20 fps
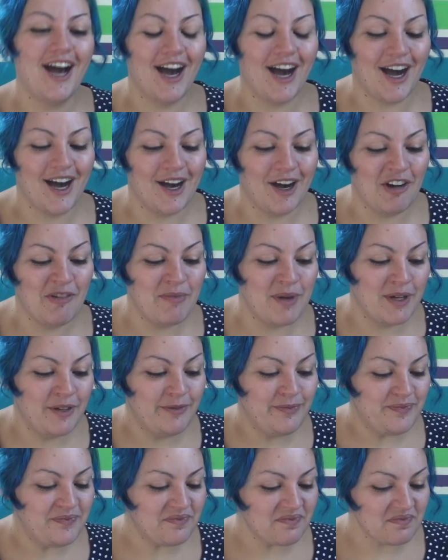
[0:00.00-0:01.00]

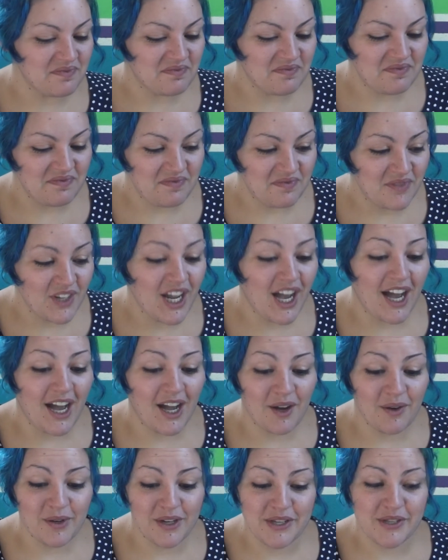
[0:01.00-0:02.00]

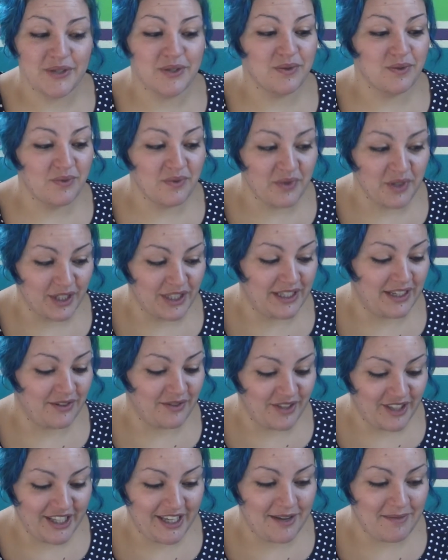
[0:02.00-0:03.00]
I was
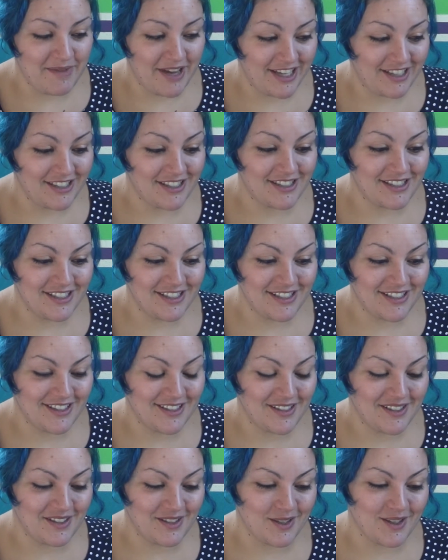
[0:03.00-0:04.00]
really amazed.
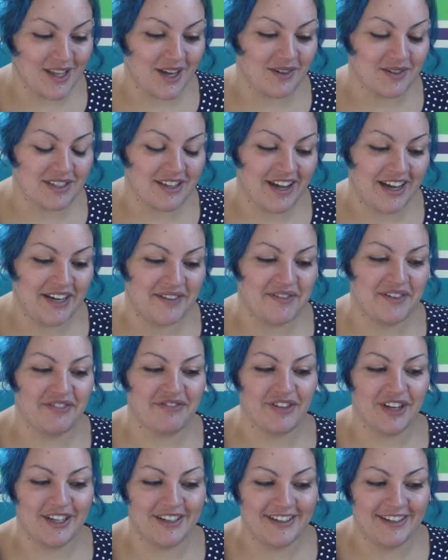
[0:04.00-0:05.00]
So that was kind of a
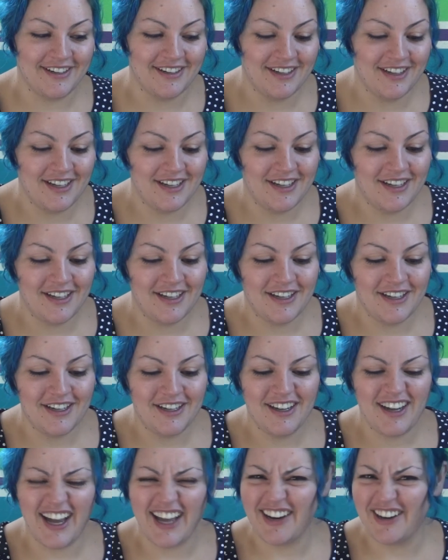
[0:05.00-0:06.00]
fun,
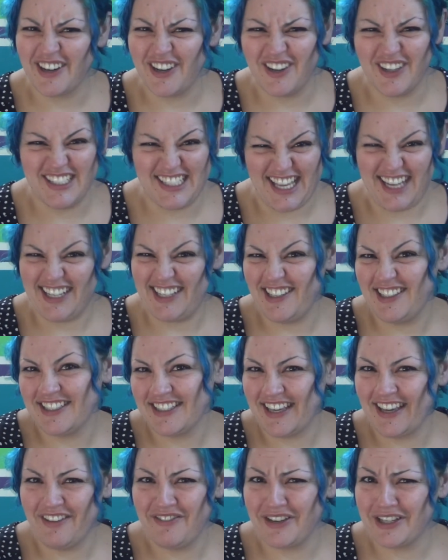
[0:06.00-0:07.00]
I don't know, is that an
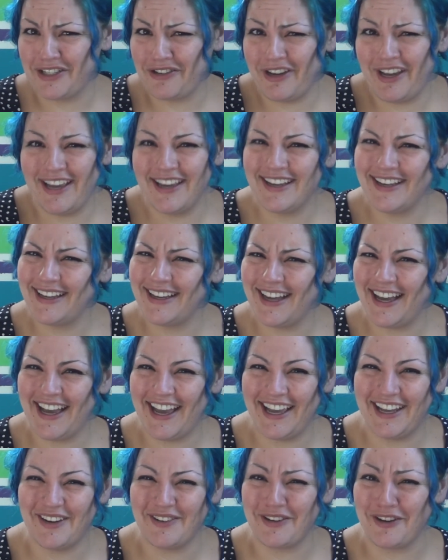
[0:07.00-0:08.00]
on-scale victory?
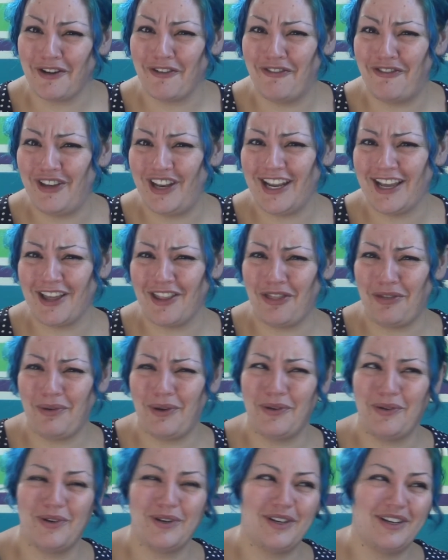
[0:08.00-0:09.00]
I don't know, fitting
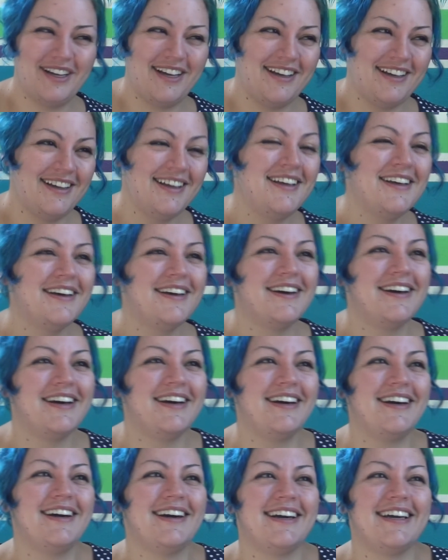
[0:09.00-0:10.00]
through
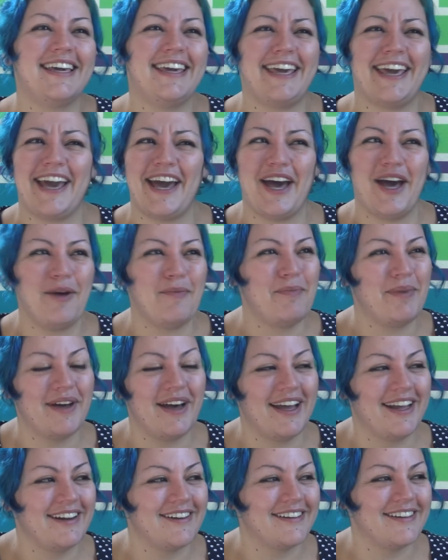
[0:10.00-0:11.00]
a gap.
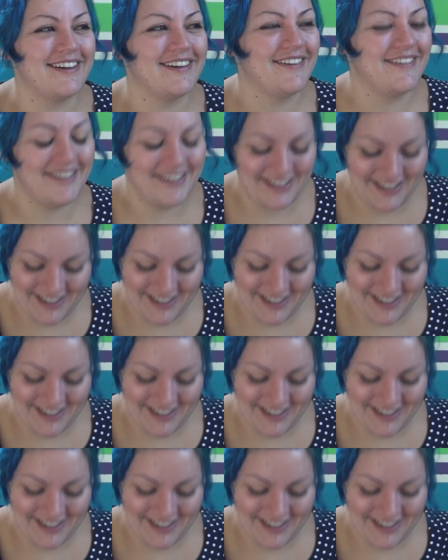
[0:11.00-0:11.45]
I don't know.